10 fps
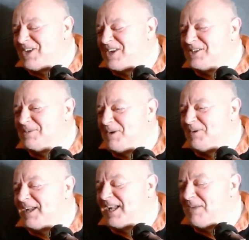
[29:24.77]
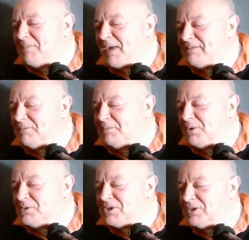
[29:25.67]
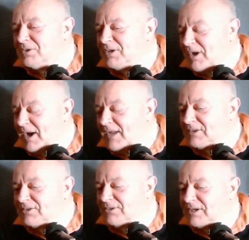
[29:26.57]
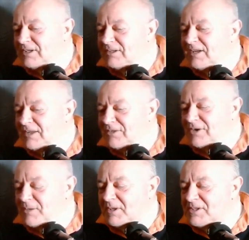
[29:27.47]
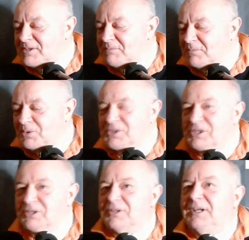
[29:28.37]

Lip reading: to me when I came back from Portugal, you know, I had nearly 3 months in Portugal.